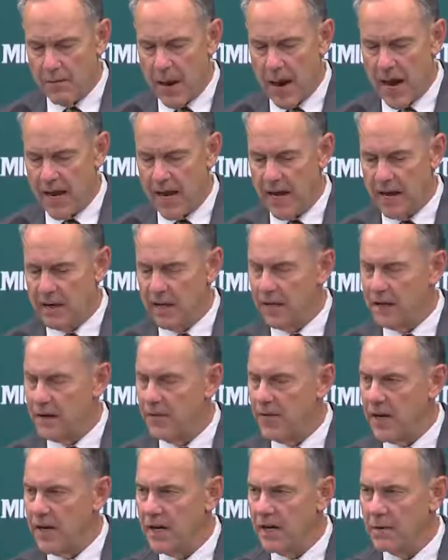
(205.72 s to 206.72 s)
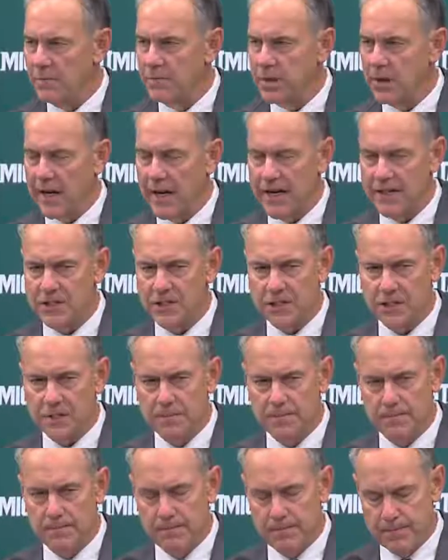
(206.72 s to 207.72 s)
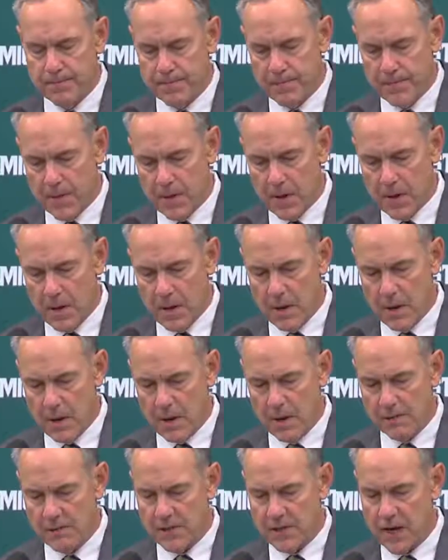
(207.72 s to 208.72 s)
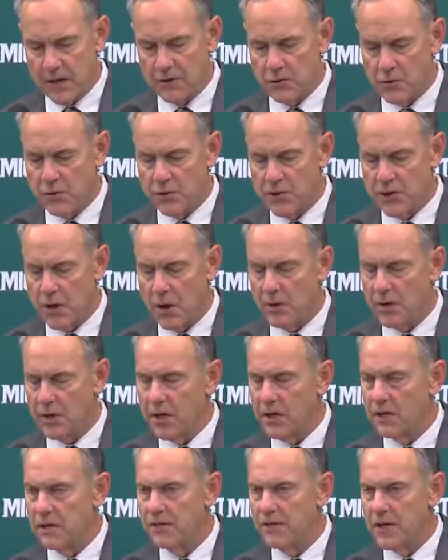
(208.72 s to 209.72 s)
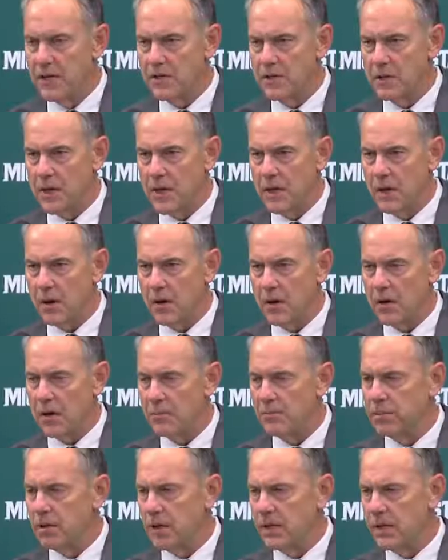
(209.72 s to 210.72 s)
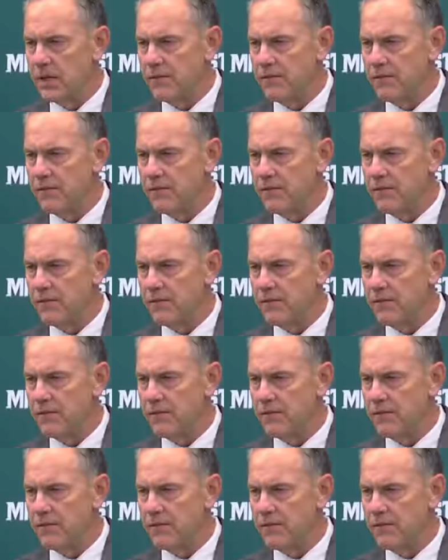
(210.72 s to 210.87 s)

my handling of any complaints, of sexual assault individually are completely